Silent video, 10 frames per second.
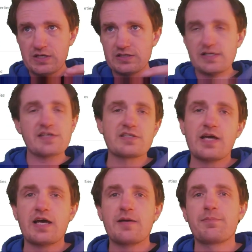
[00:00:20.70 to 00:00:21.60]

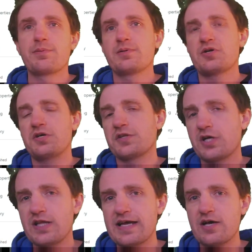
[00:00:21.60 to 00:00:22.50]
desktop on the
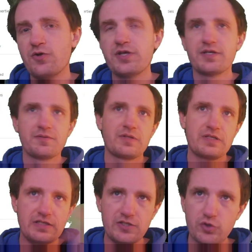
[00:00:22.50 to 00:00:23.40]
cloud
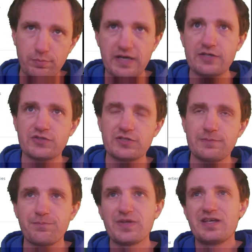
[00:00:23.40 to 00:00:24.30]
in your browser.
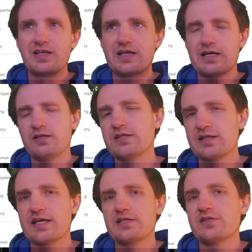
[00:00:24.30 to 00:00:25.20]
I'll link
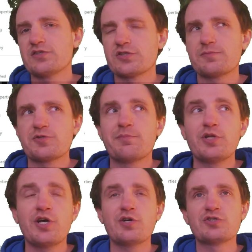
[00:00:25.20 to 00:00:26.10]
that in the description
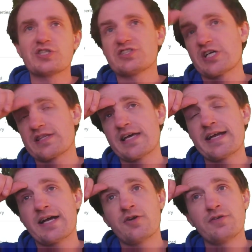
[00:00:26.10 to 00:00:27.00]
below, just check that
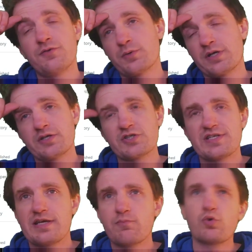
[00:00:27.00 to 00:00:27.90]
out if you want to
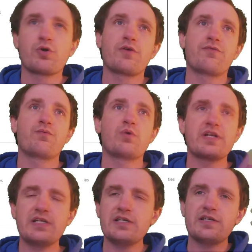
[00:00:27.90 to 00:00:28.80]
understand more of what
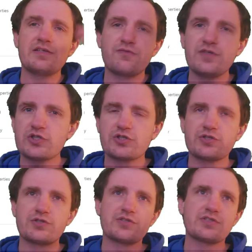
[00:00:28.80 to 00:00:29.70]
it is,
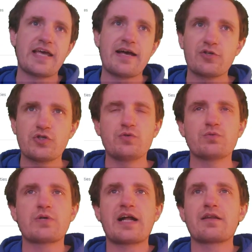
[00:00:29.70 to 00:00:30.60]
features, how-to
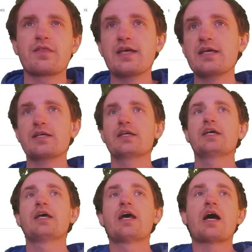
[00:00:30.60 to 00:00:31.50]
kind of thing.
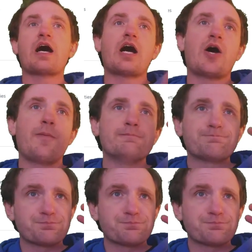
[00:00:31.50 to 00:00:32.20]
Um,